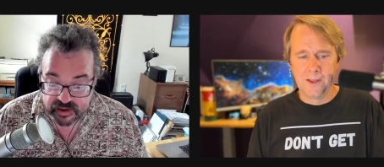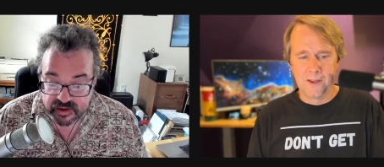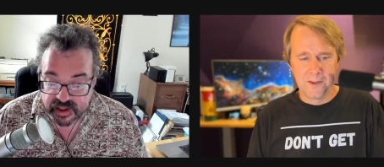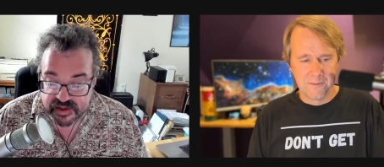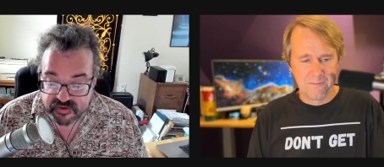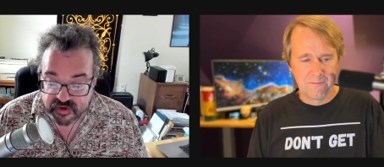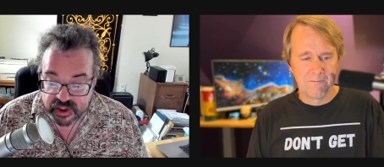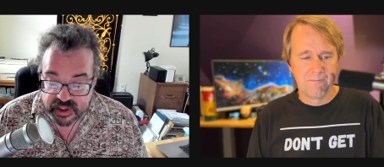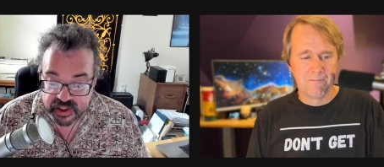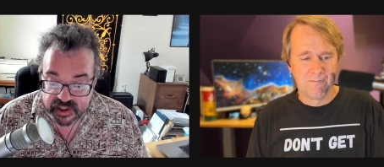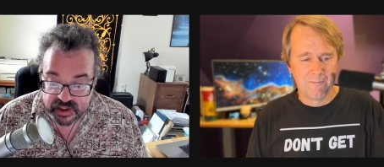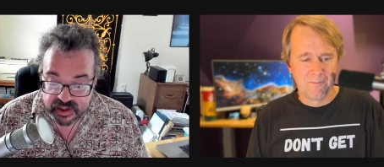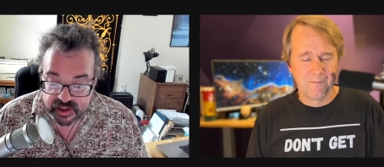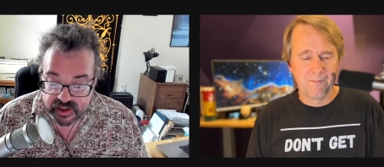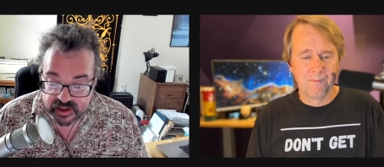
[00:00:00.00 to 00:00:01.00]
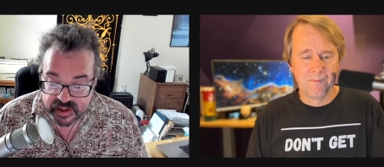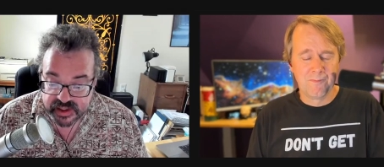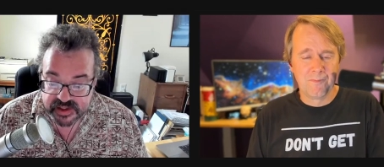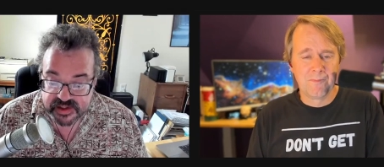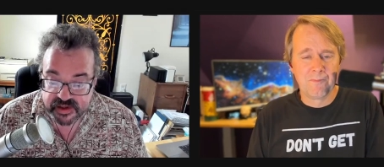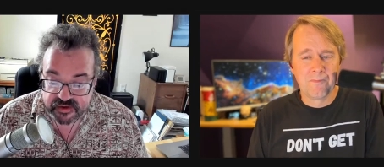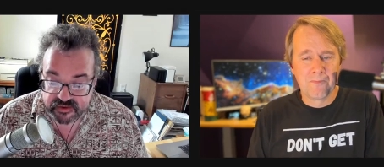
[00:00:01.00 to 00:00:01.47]
Speaker 1: That's very handy and
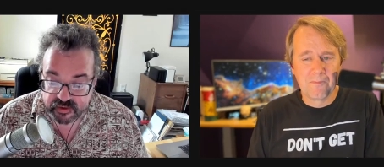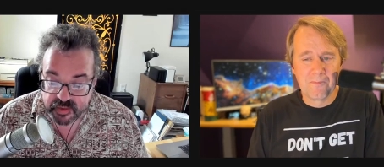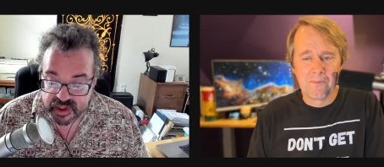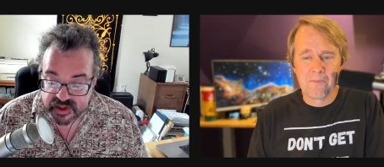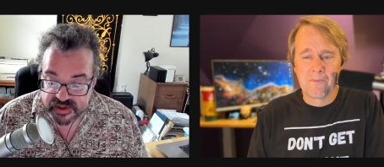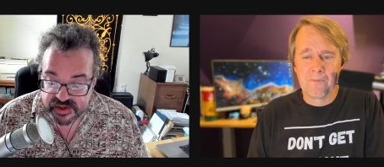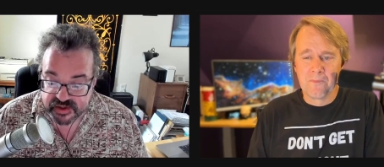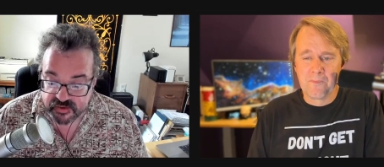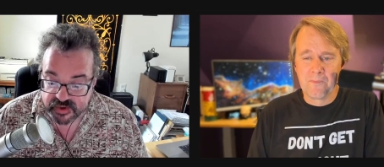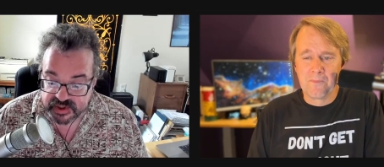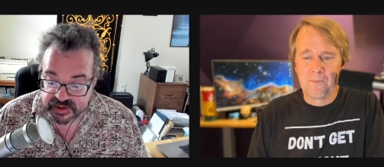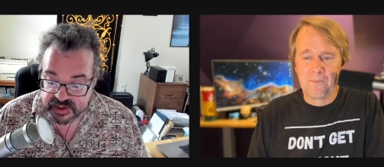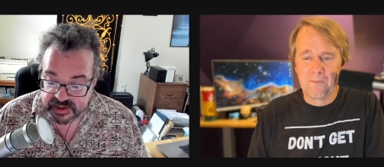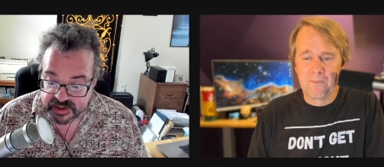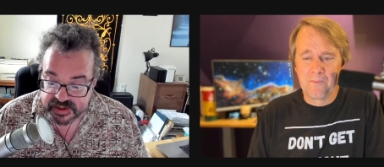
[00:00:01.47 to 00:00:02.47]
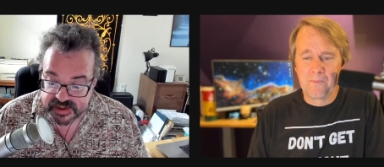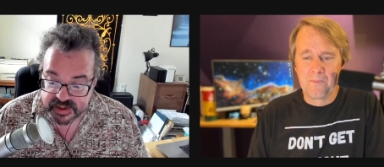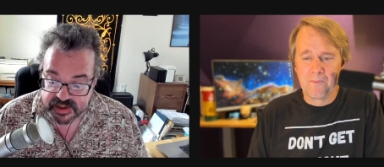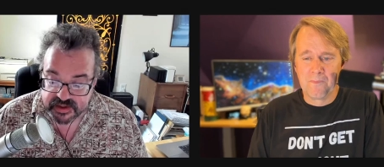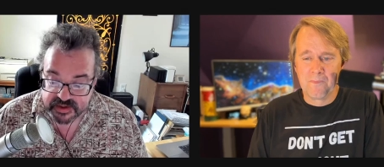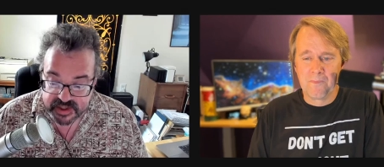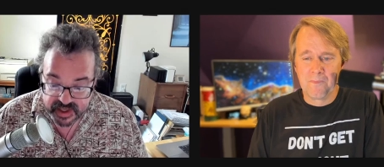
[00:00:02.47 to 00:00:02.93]
easier for me than squinting to see
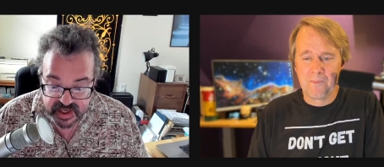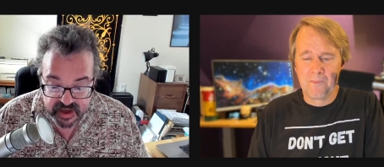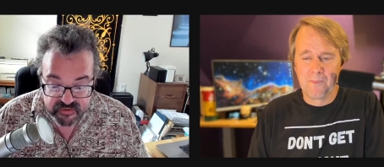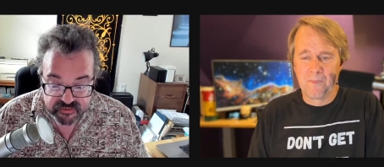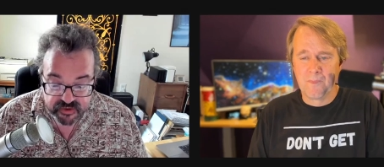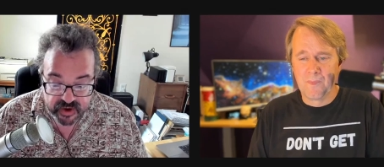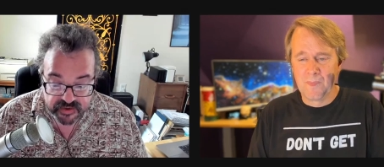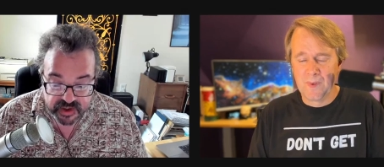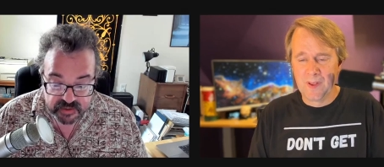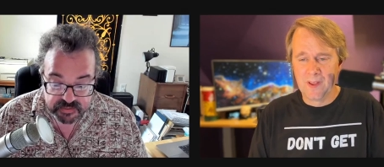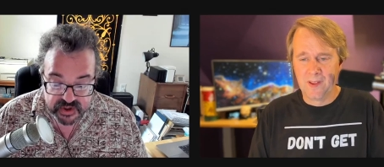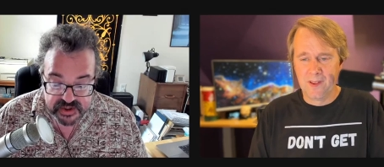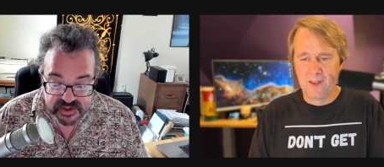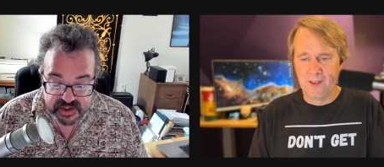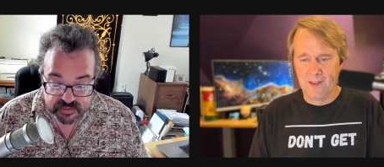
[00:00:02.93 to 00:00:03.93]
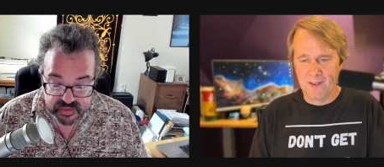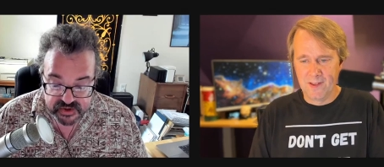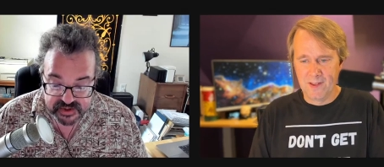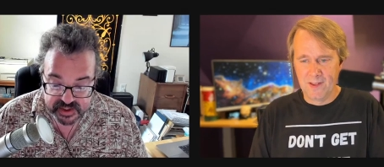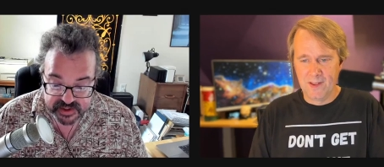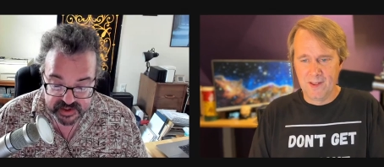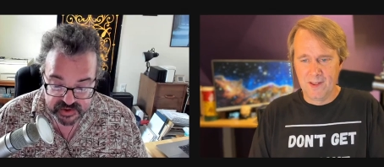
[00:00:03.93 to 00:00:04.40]
the tiny font that puts the
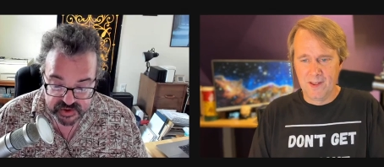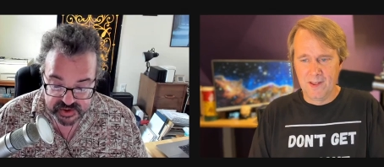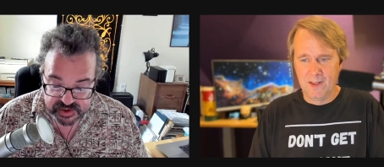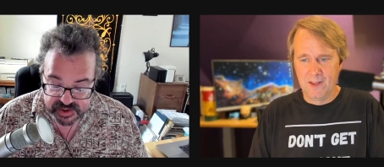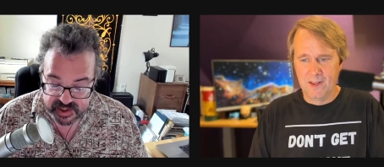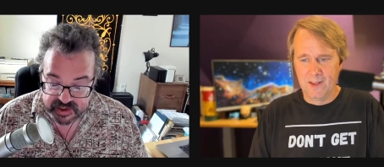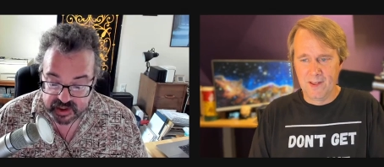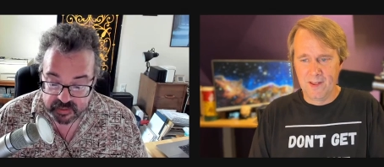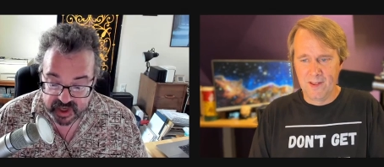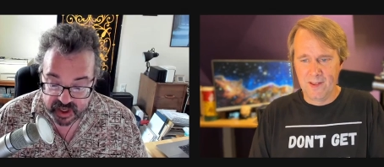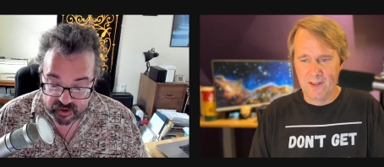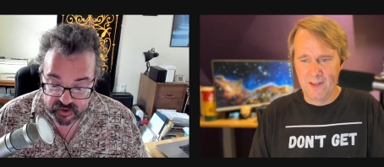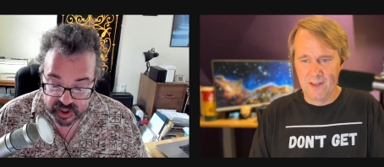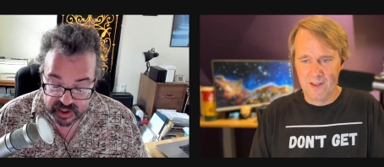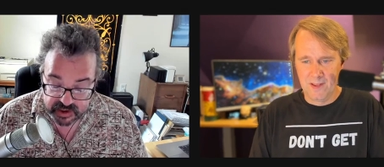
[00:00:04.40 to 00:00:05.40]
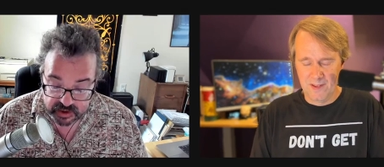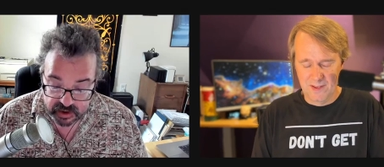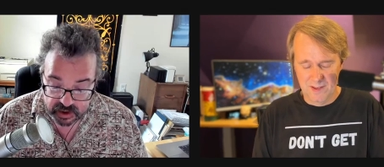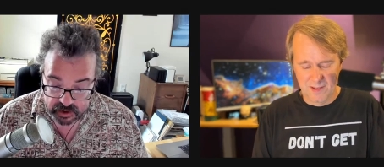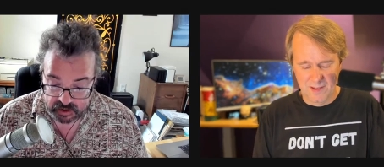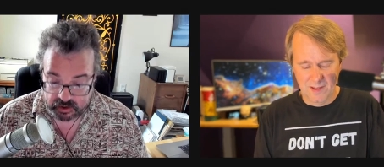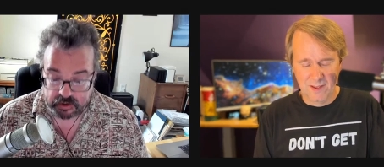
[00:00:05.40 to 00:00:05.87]
percentage inside the battery
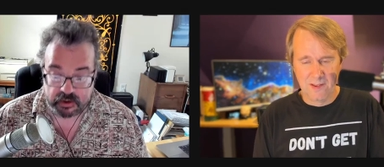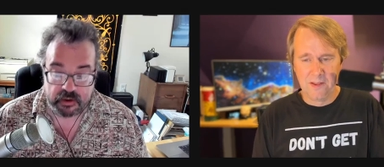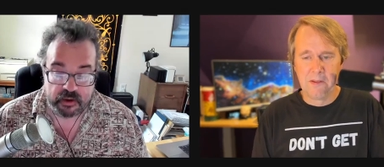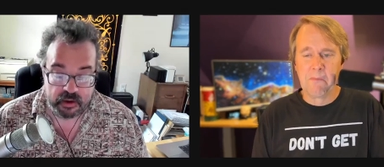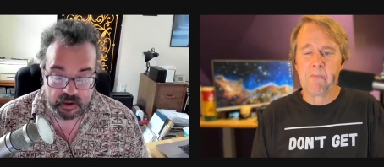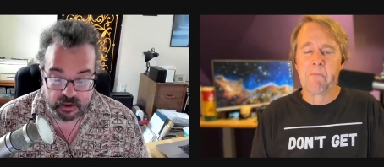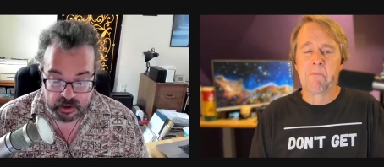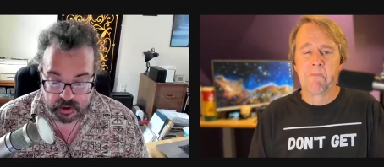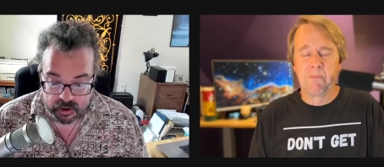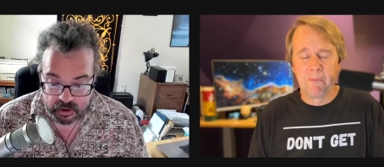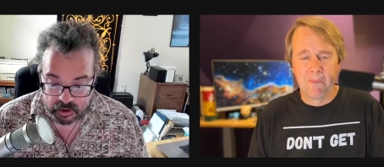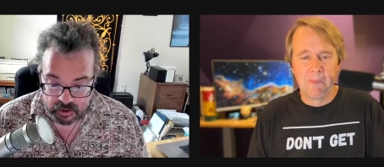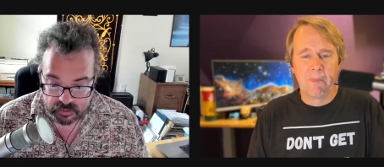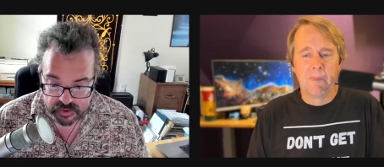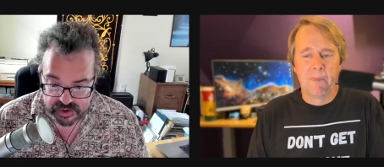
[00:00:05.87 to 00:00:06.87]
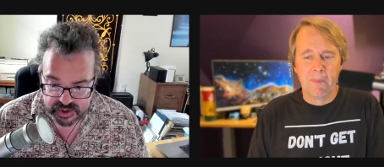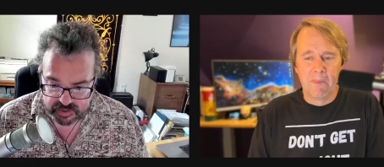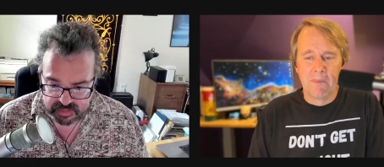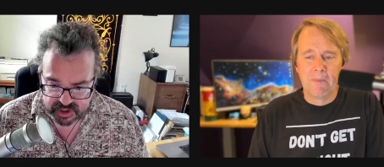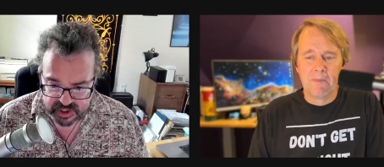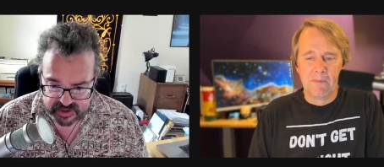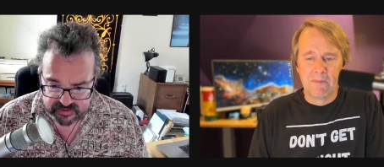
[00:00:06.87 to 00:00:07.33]
icon, which I
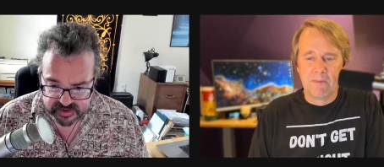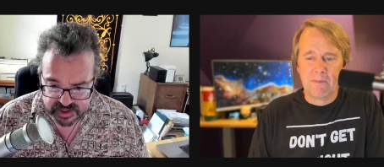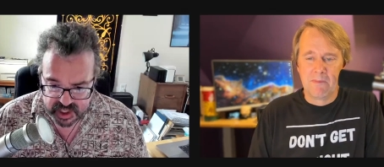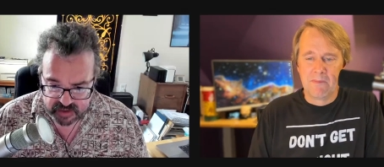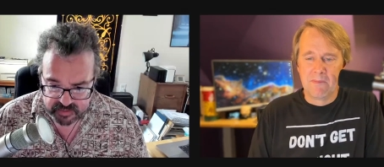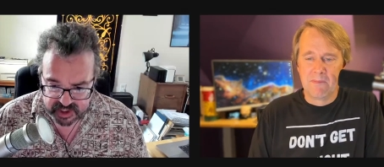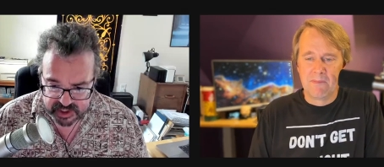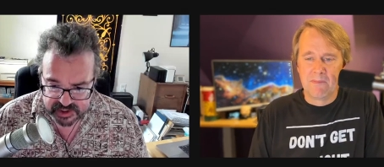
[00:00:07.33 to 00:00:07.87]
believe is coming in